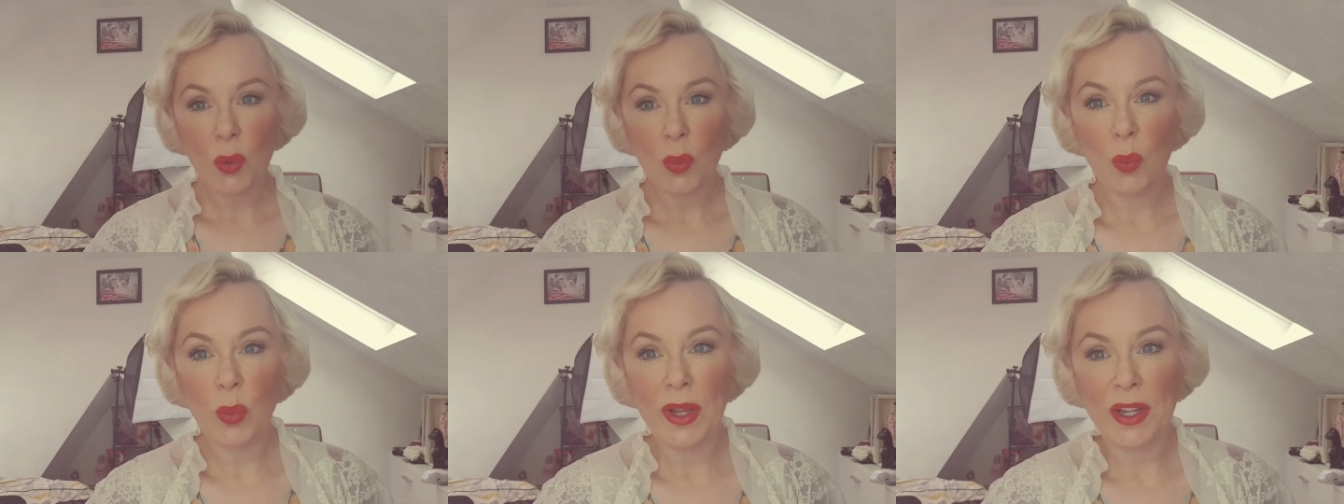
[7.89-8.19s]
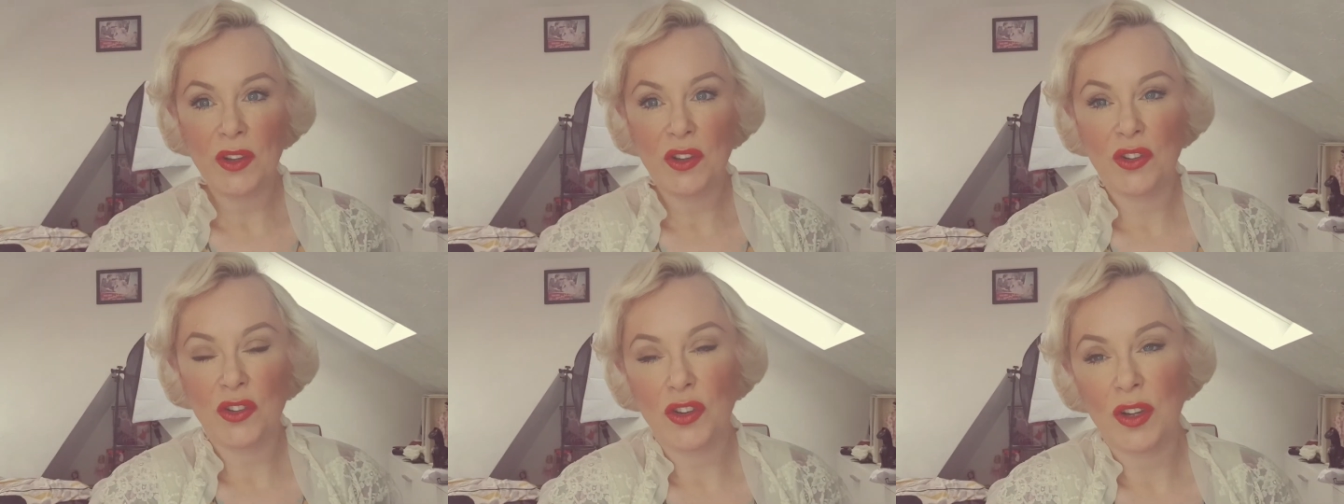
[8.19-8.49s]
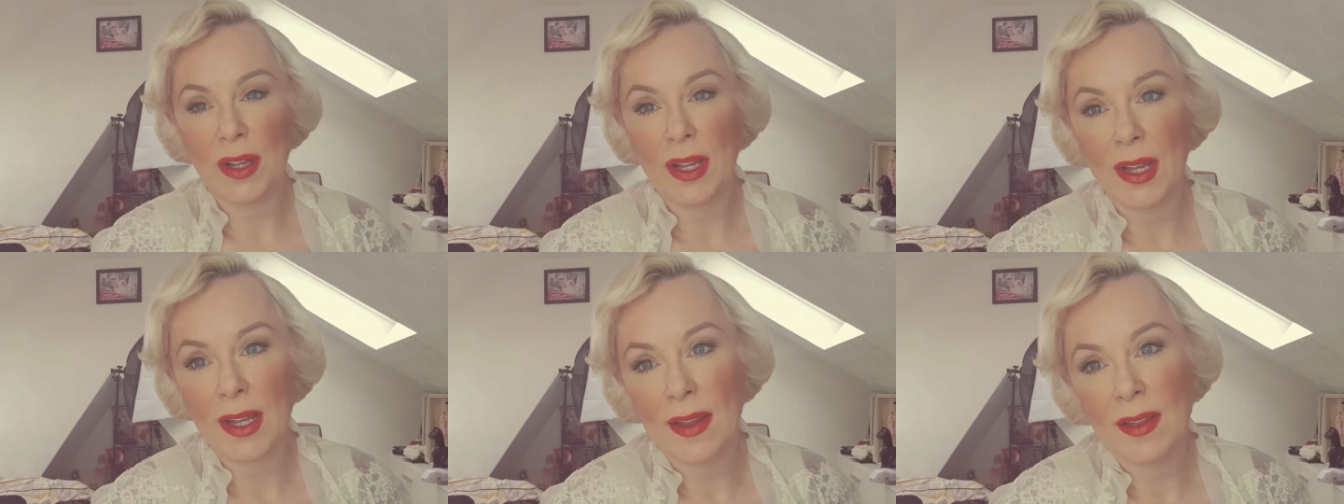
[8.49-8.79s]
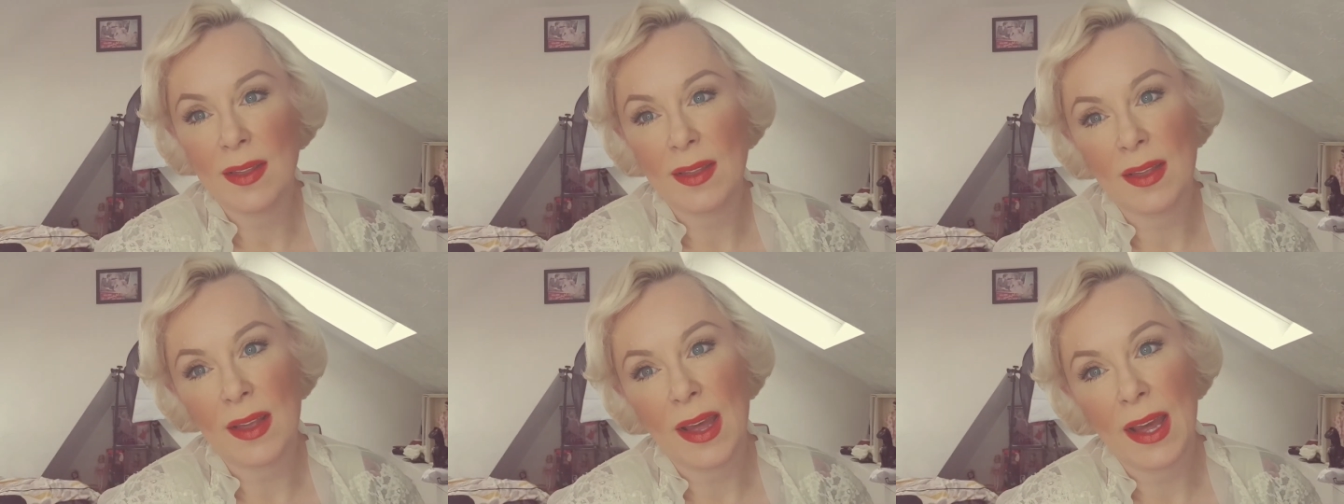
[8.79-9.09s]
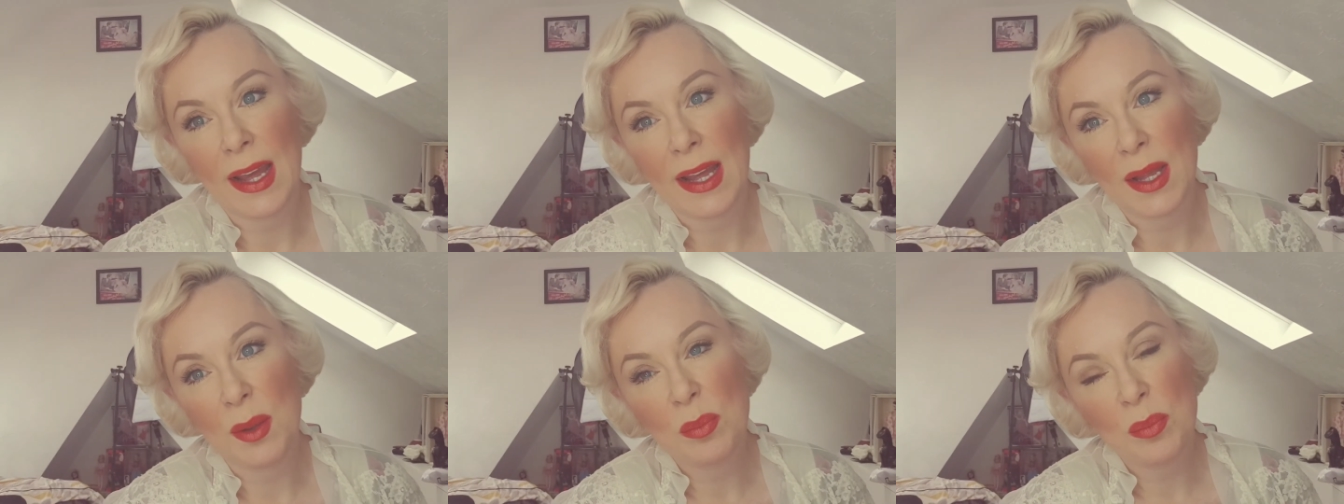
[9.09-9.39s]
which is
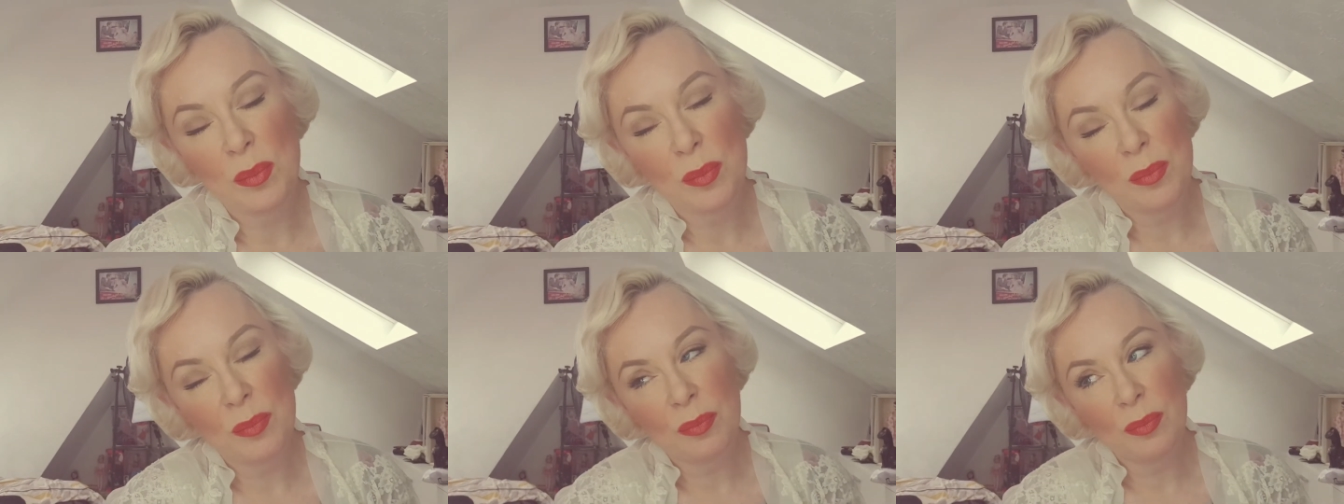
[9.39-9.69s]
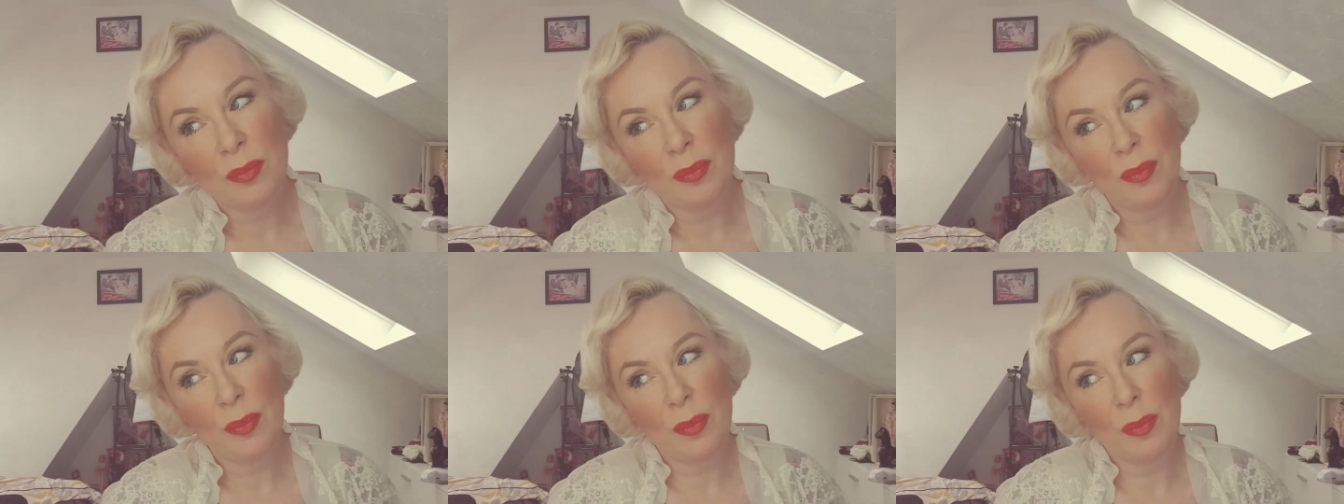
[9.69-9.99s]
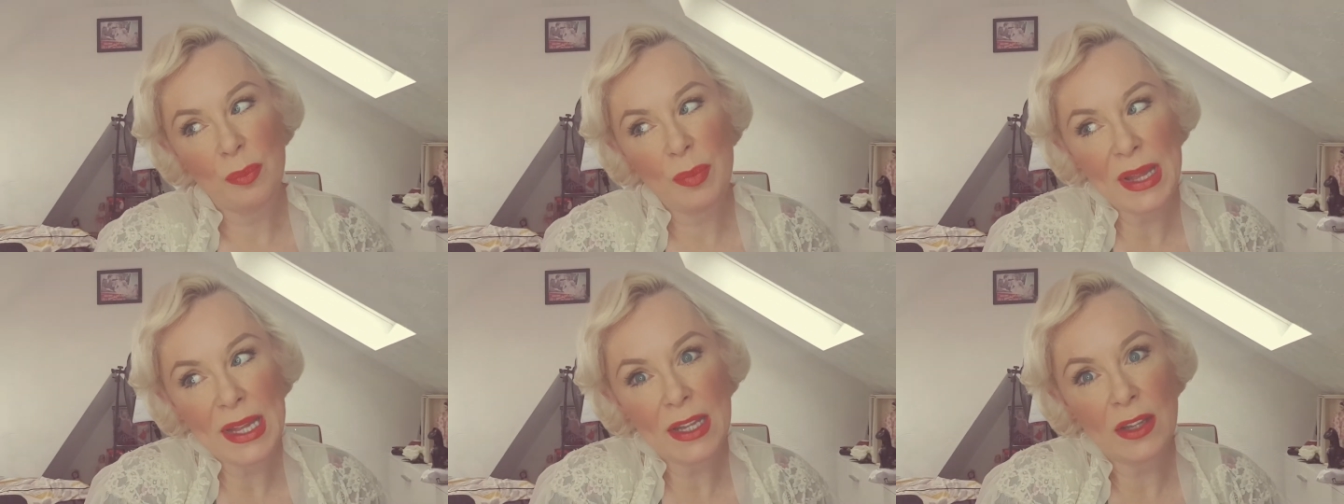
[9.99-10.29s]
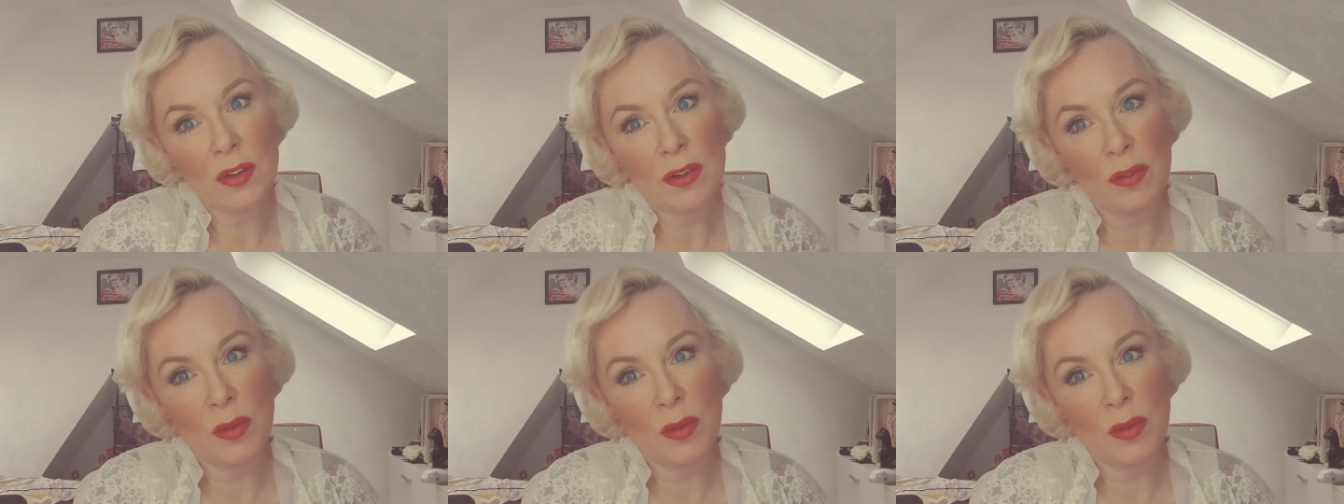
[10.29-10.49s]
a bit